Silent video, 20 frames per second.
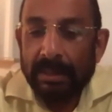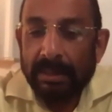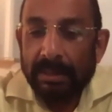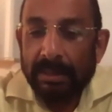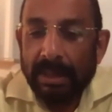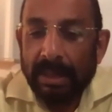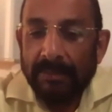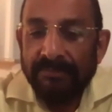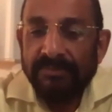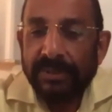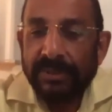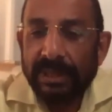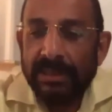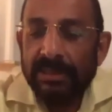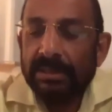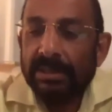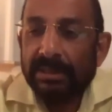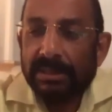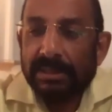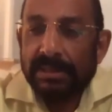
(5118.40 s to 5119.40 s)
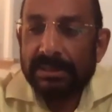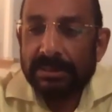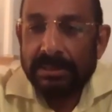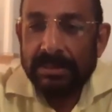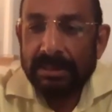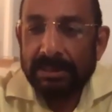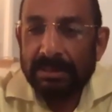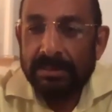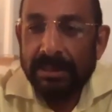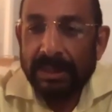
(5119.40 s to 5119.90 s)
I've seen this
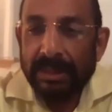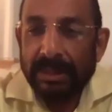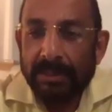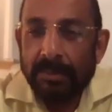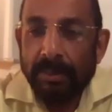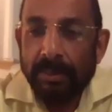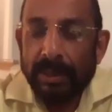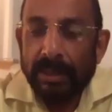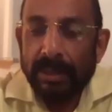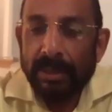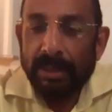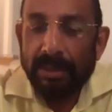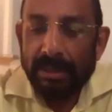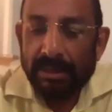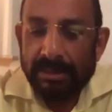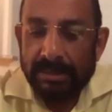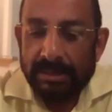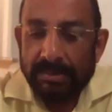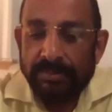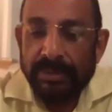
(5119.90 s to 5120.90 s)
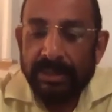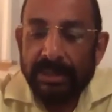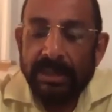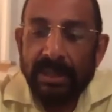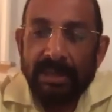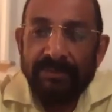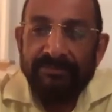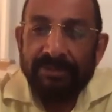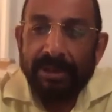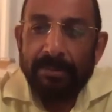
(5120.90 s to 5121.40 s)
thing going on. It's within
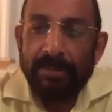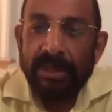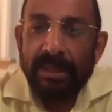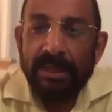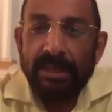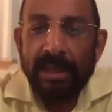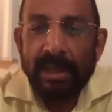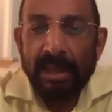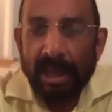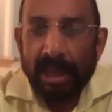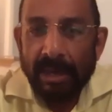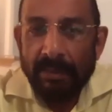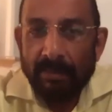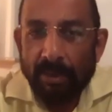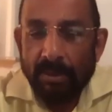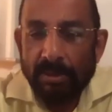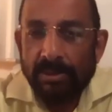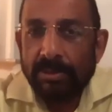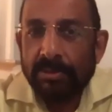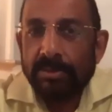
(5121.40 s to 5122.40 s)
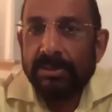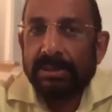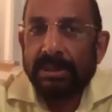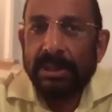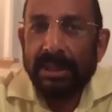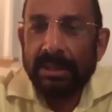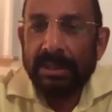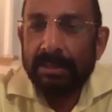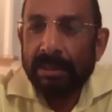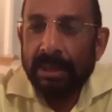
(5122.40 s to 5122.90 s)
our family. I've also
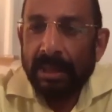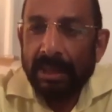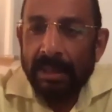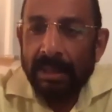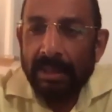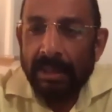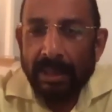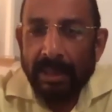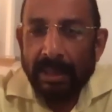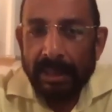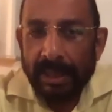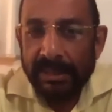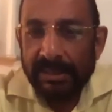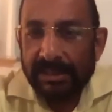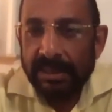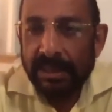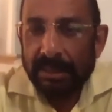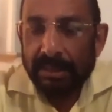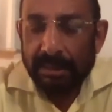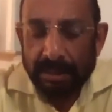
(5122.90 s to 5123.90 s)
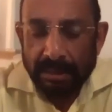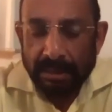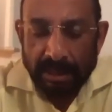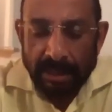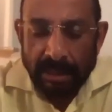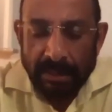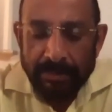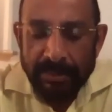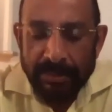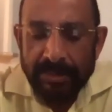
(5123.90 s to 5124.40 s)
seen,
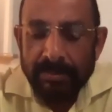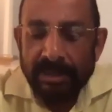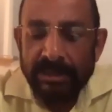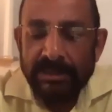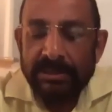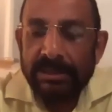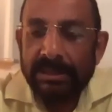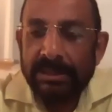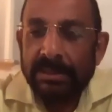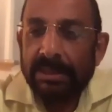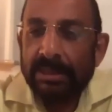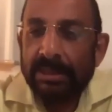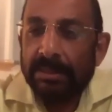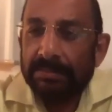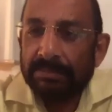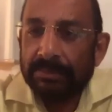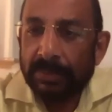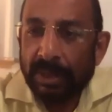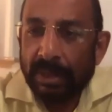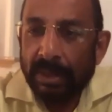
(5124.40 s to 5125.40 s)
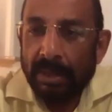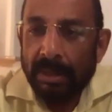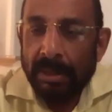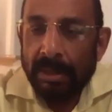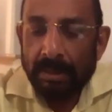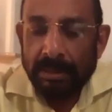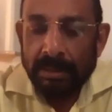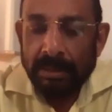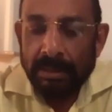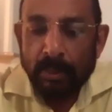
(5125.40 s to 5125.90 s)
Ram had mentioned,
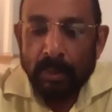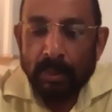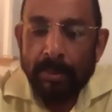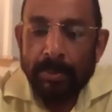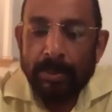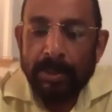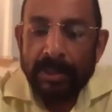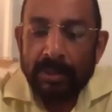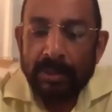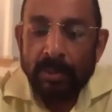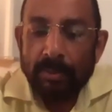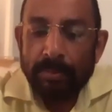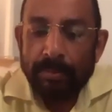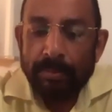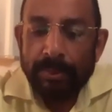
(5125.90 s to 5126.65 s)
the Murugappa group.